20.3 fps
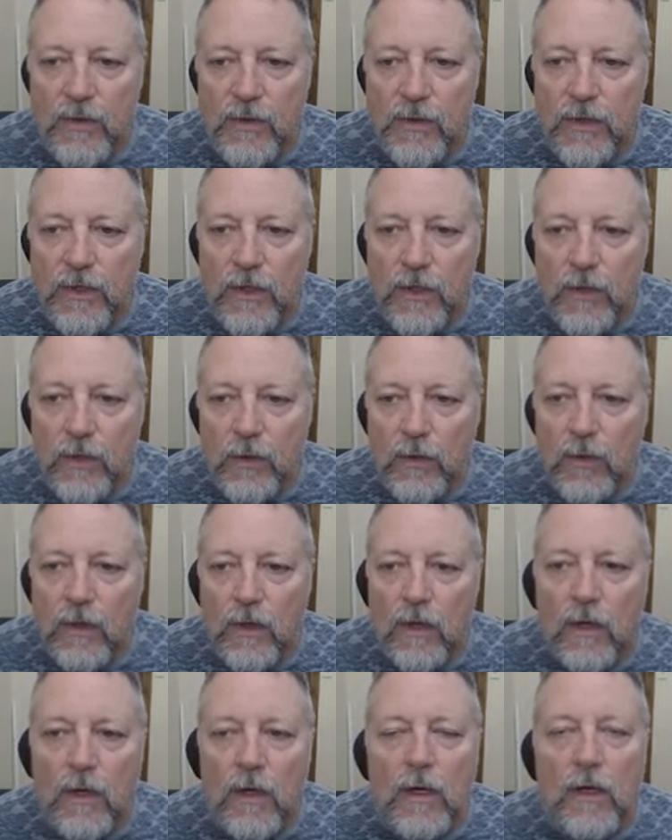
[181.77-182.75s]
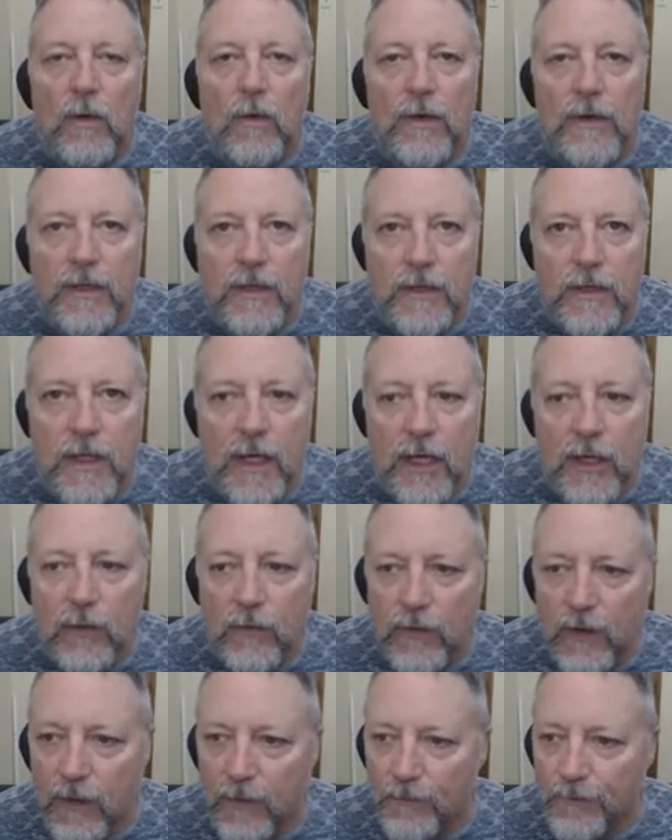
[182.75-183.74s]
with you, with
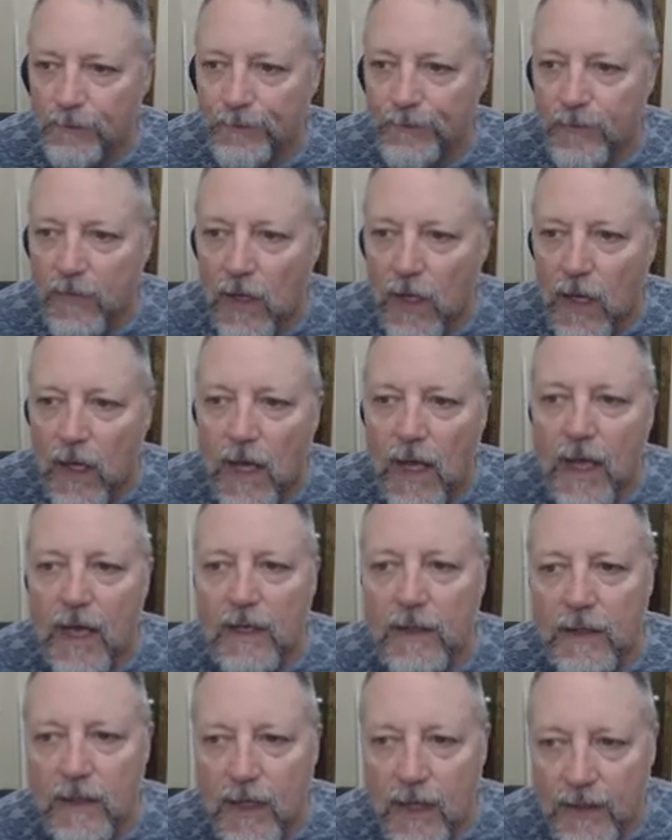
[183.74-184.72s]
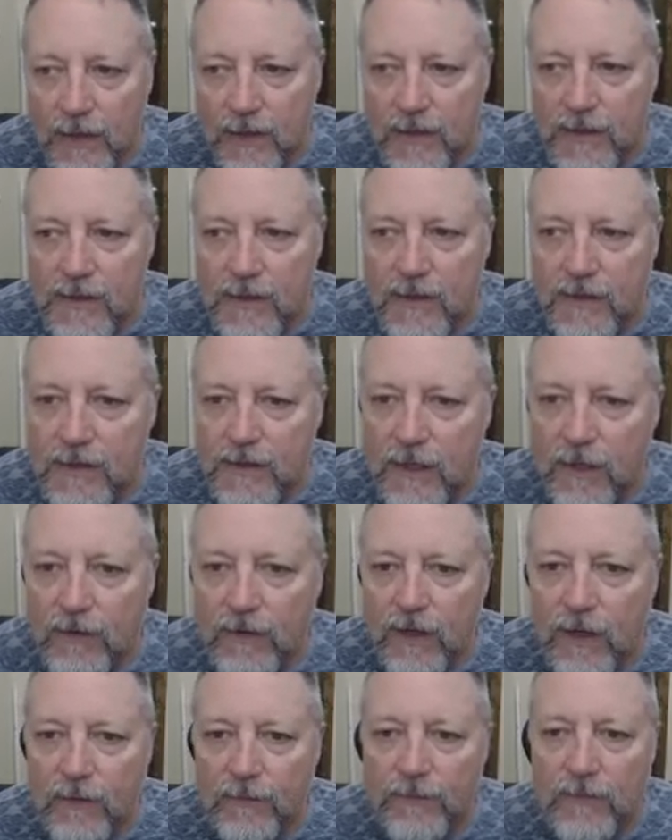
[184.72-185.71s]
integrity and godly
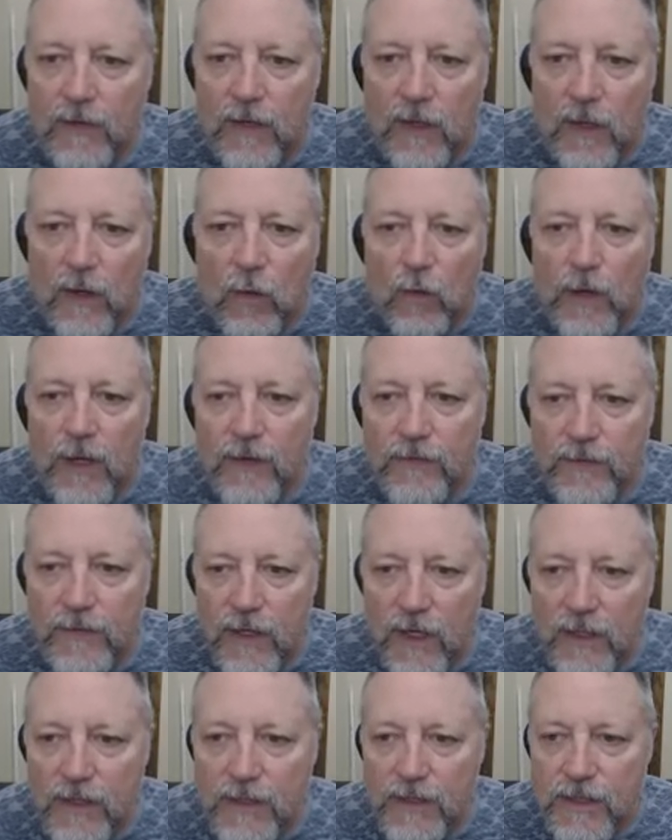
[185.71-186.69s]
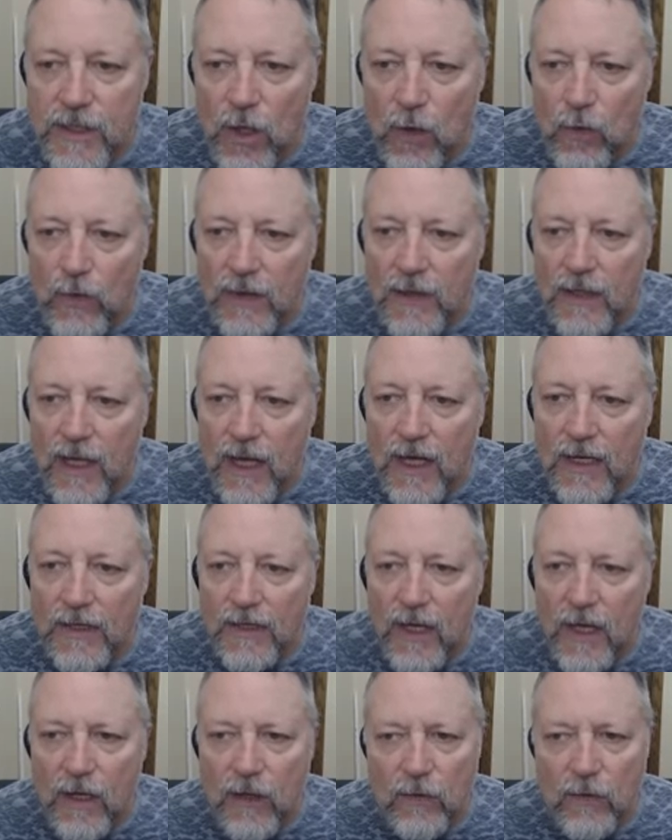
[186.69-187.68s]
sincerity. We have done so relying
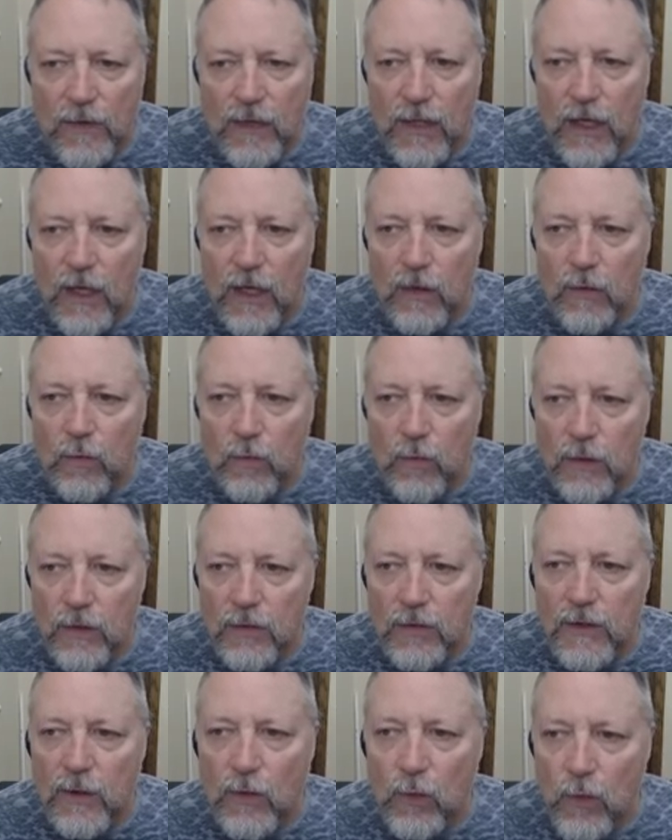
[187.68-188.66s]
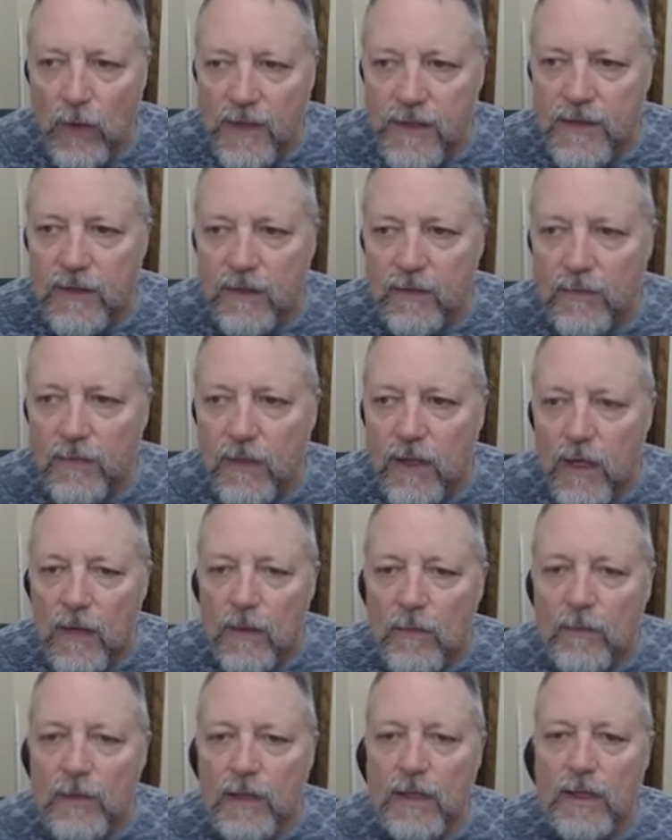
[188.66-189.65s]
not only on worldly wisdom,
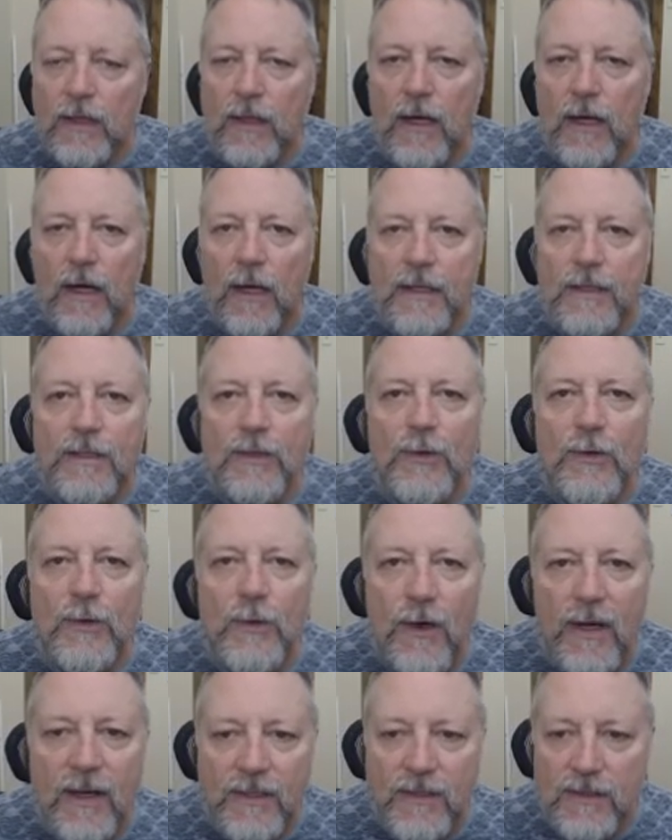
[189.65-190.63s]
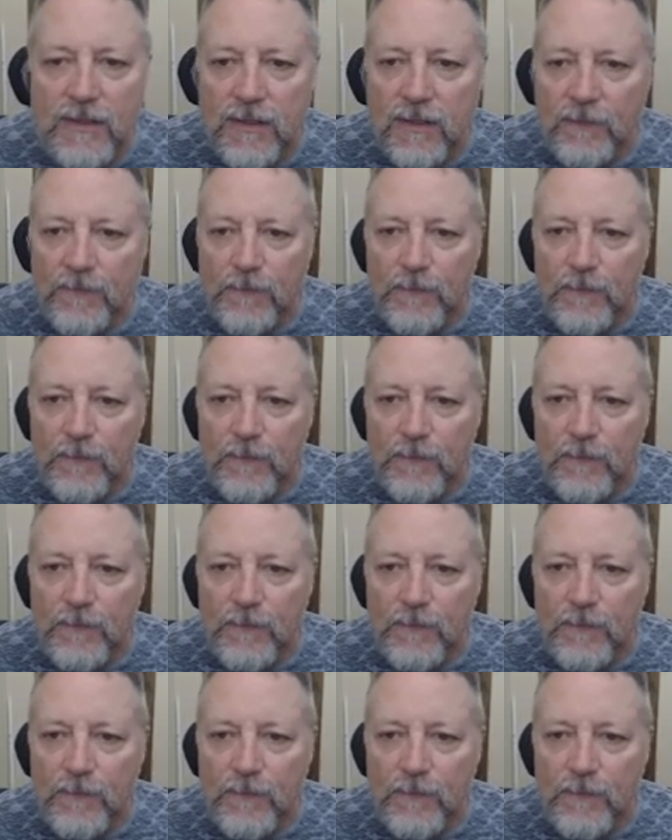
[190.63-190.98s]
but on God's grace.